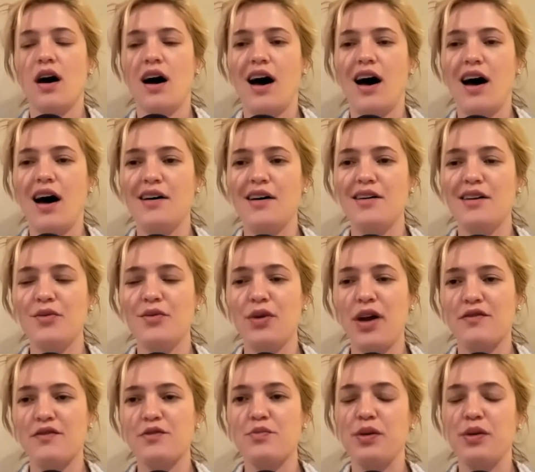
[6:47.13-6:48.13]

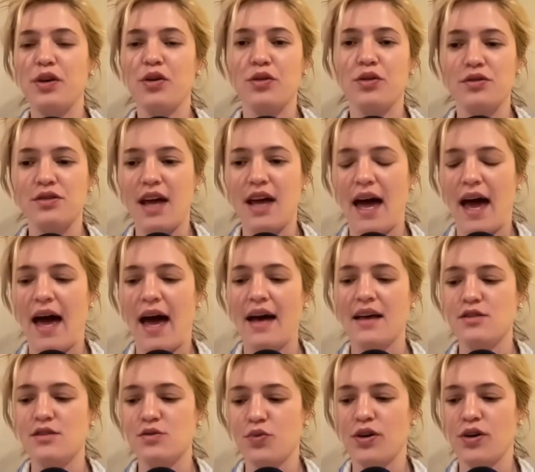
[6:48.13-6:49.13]

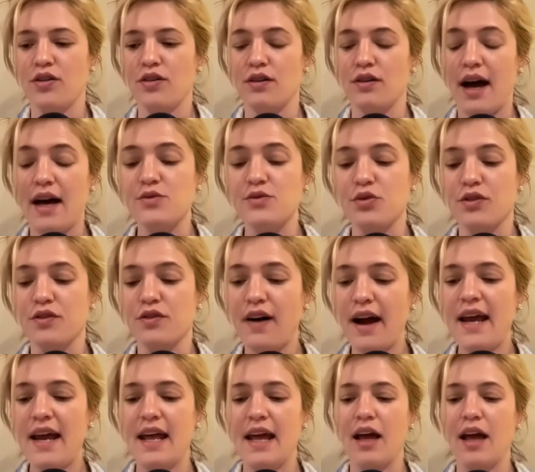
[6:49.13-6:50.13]
as we're
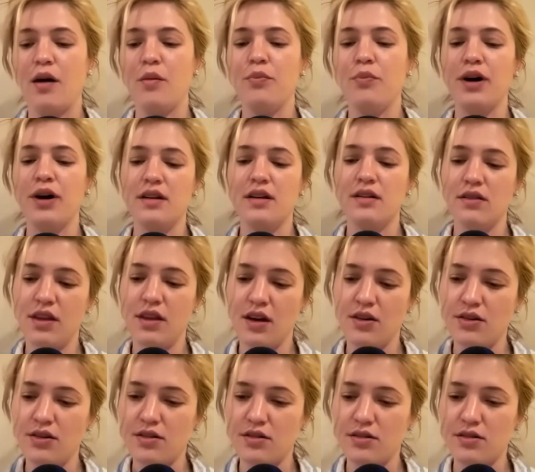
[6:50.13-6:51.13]
fighting, but
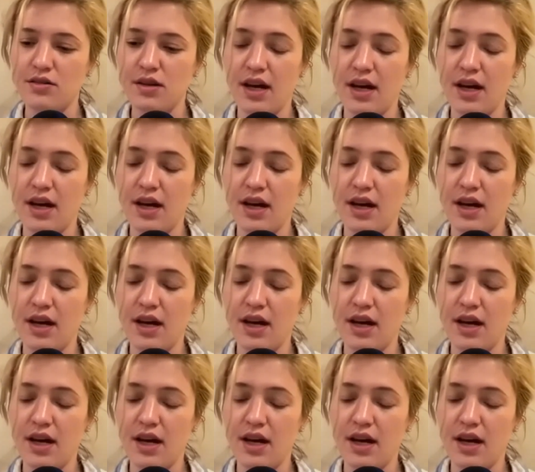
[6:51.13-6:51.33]
there's,